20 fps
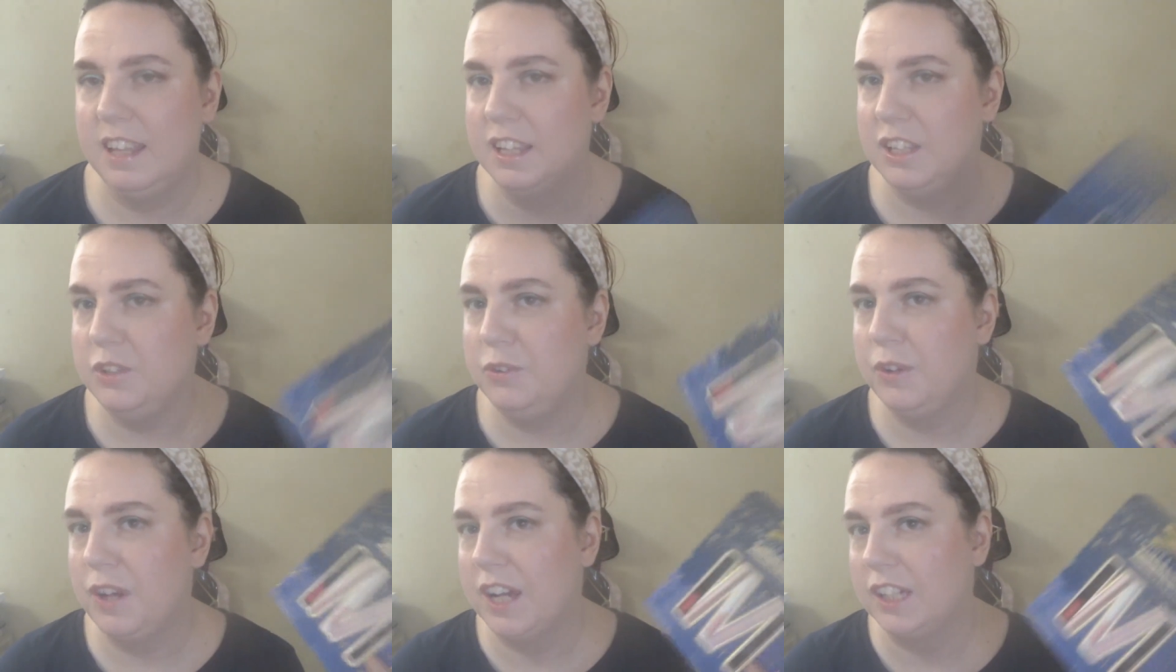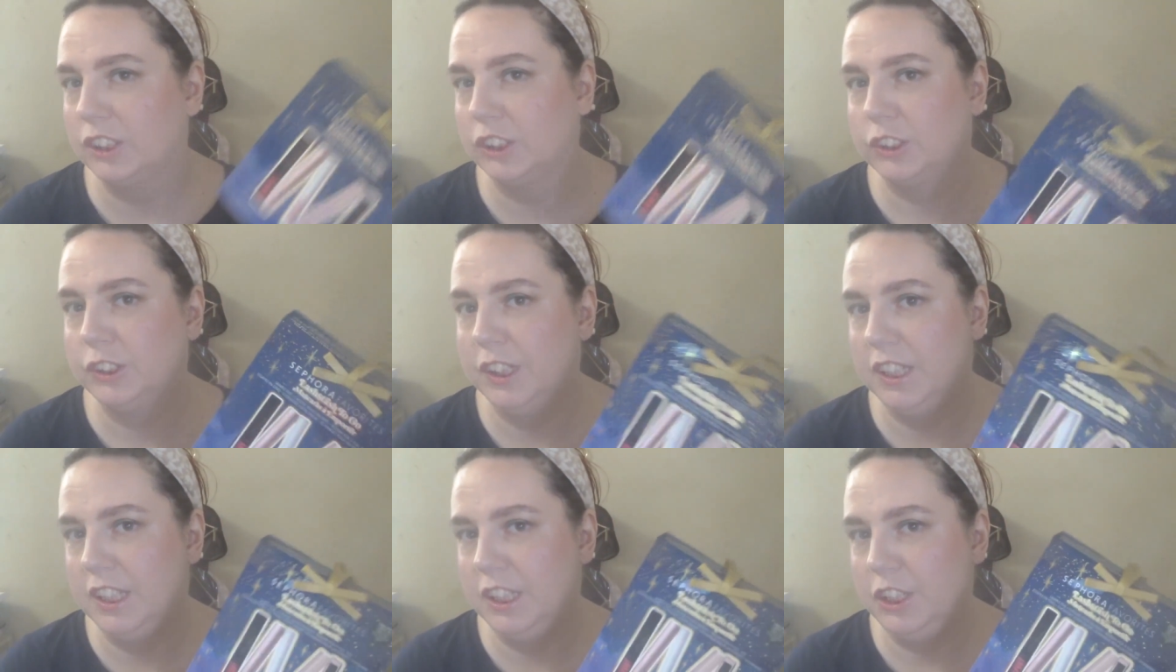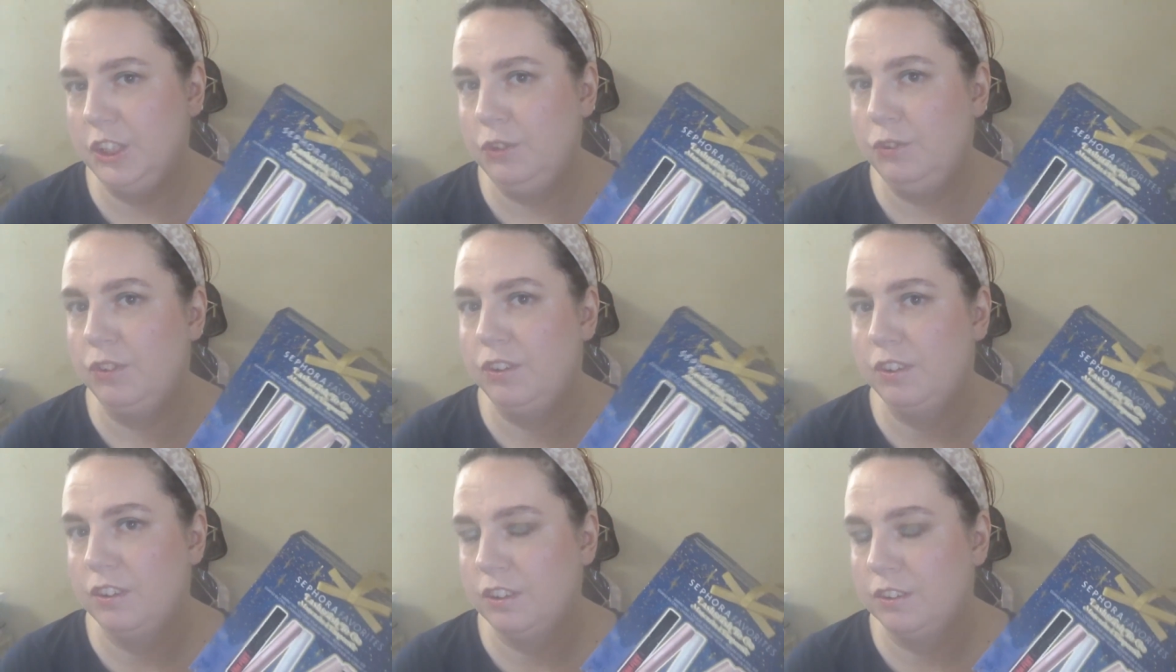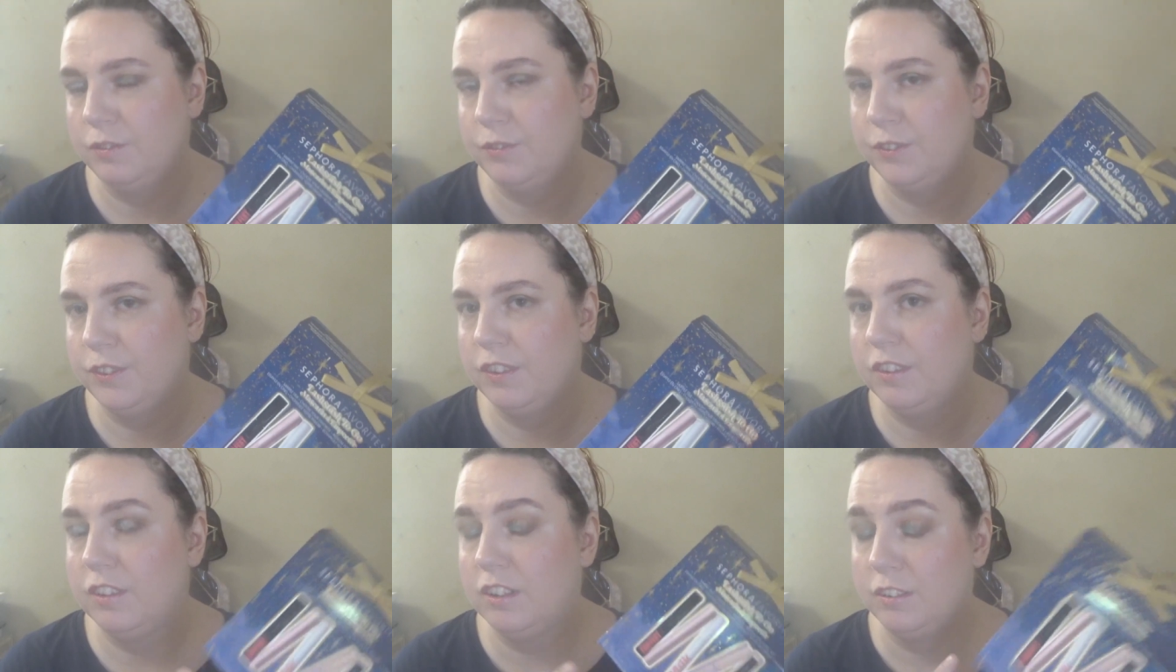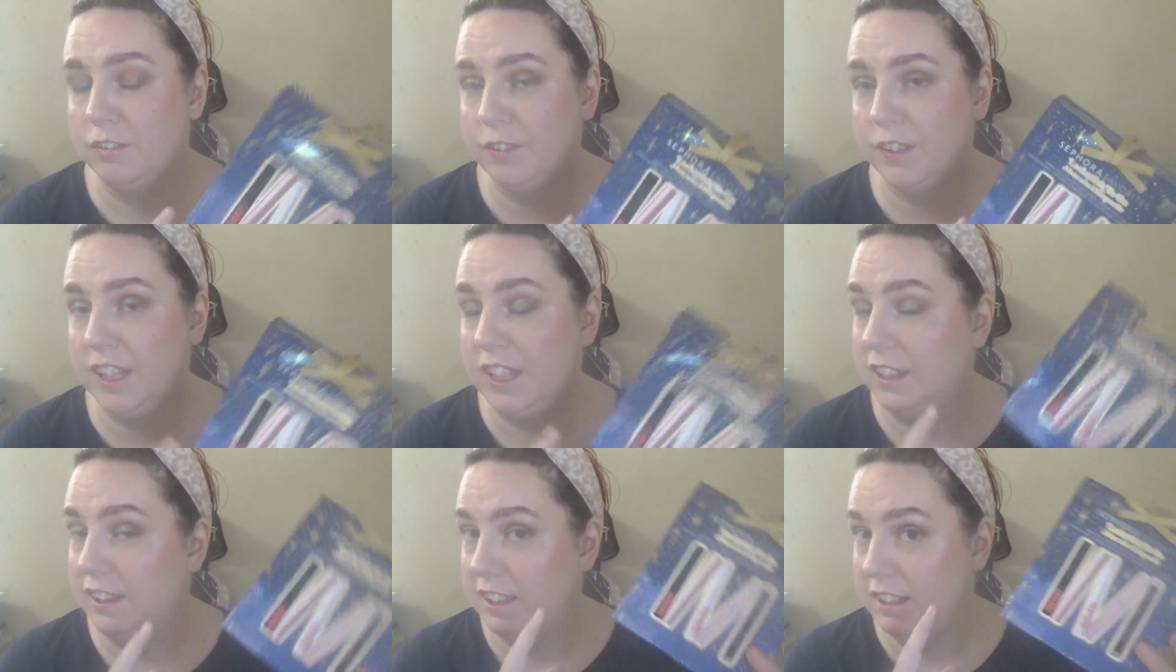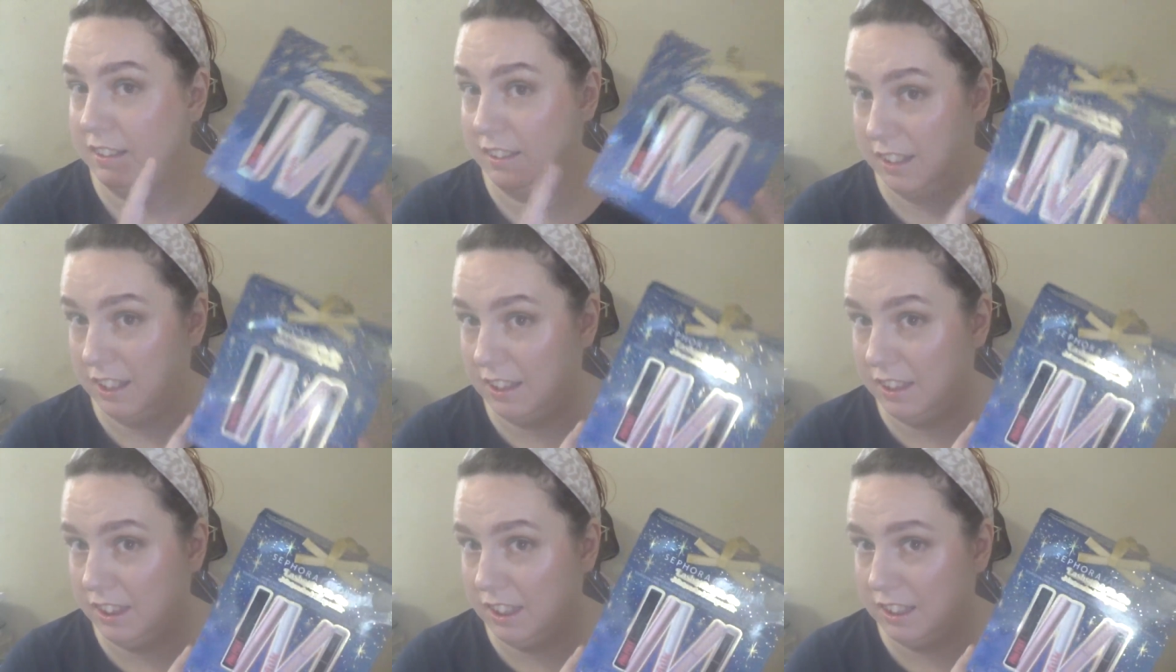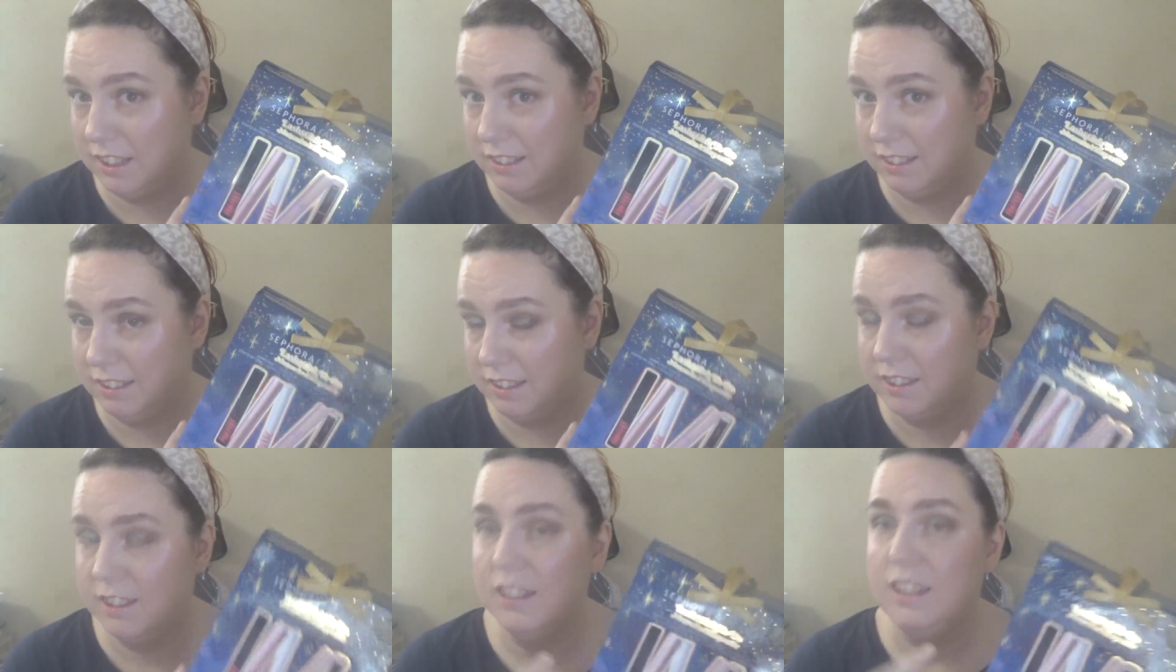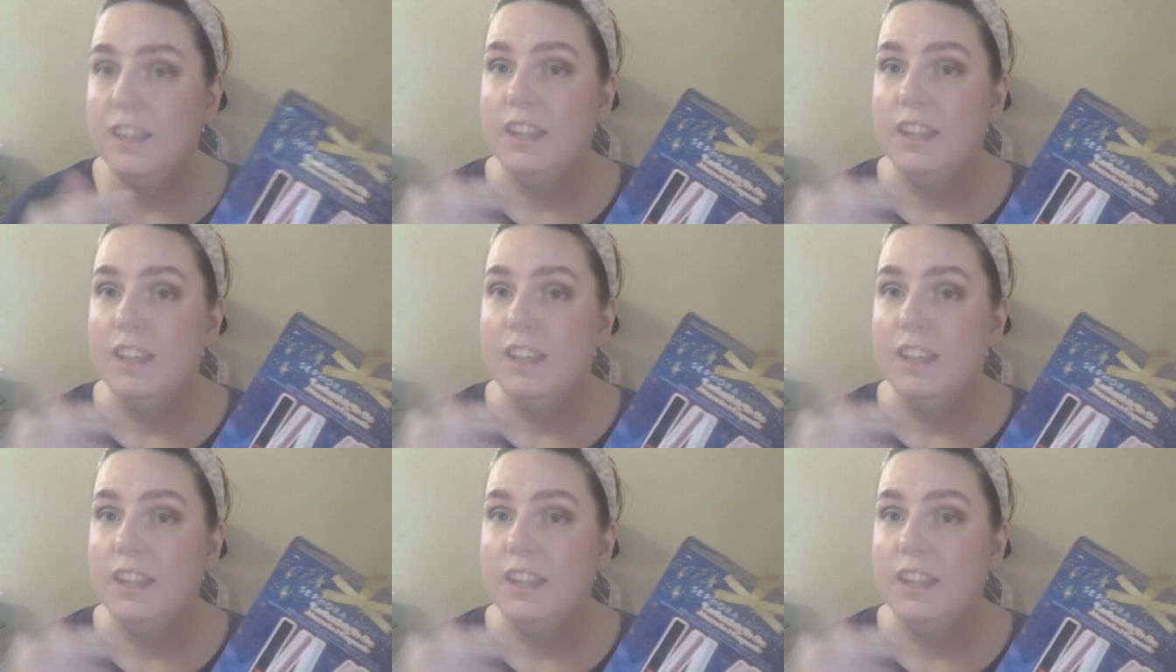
you can actually use the certificate that's in this